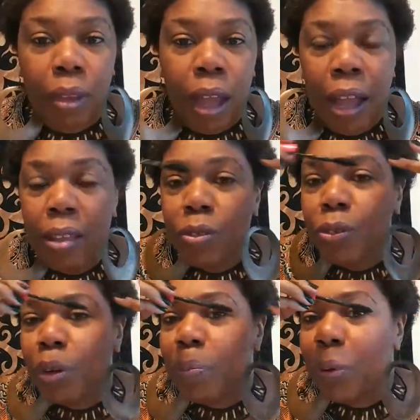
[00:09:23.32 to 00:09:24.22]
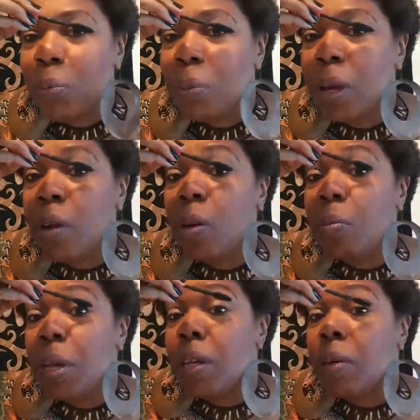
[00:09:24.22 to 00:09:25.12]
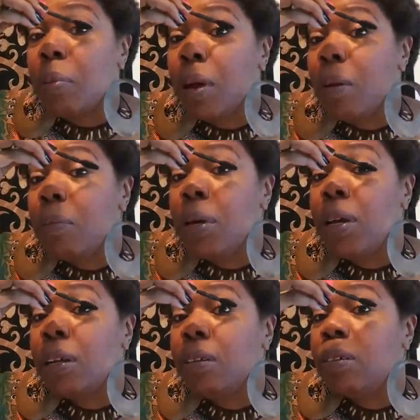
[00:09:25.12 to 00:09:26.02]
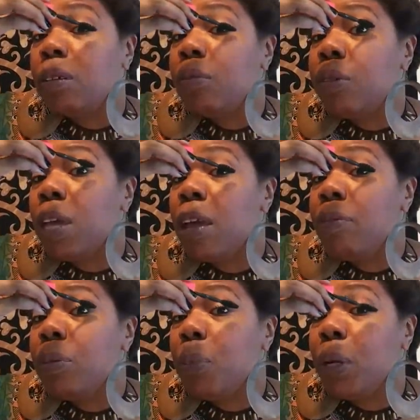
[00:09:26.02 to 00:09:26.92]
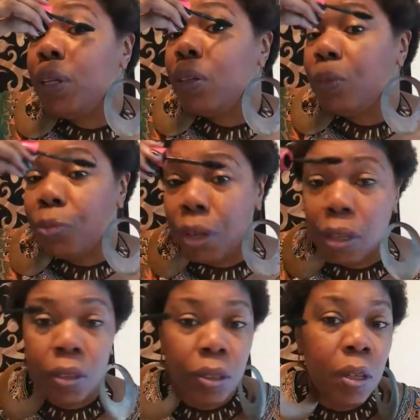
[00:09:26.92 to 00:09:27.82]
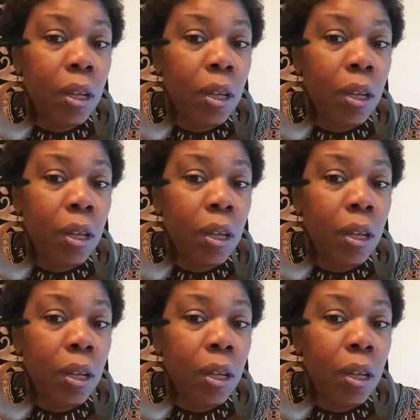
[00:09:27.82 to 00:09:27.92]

I enjoy putting my own makeup on, but if you have the money, the funds